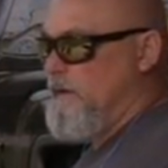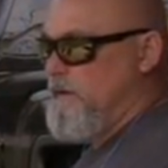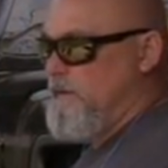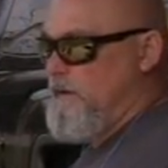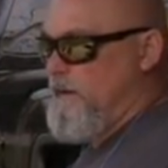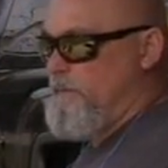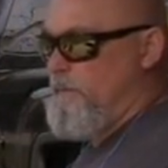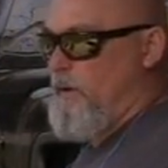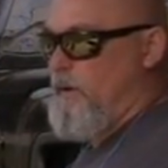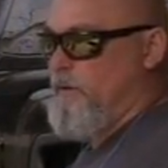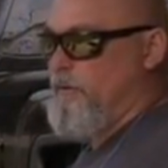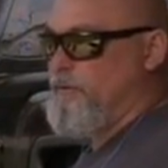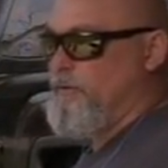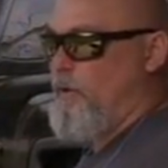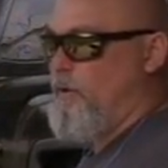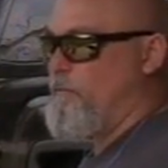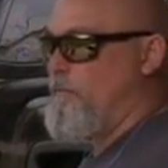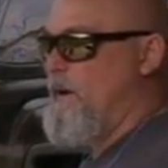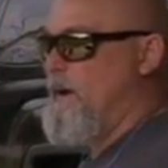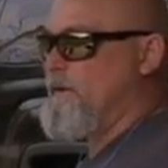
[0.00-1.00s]
Now Burger
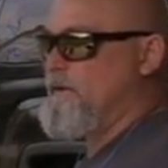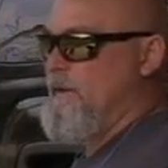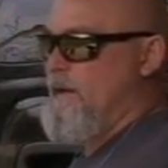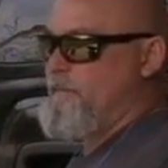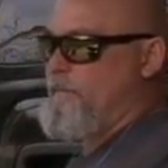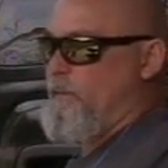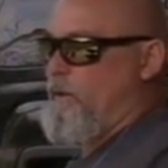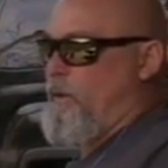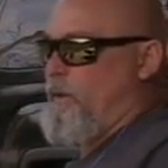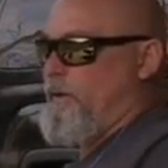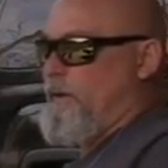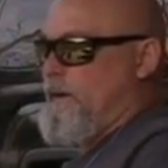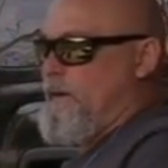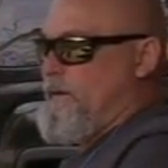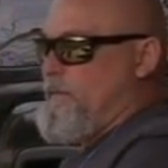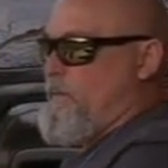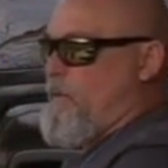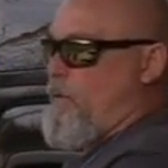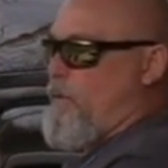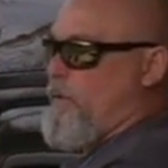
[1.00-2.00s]
don't make that bullet
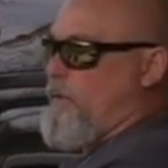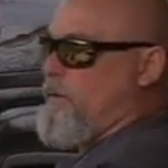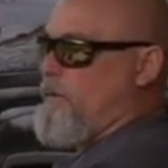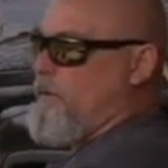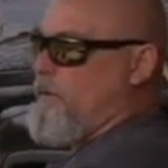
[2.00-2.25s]
anymore,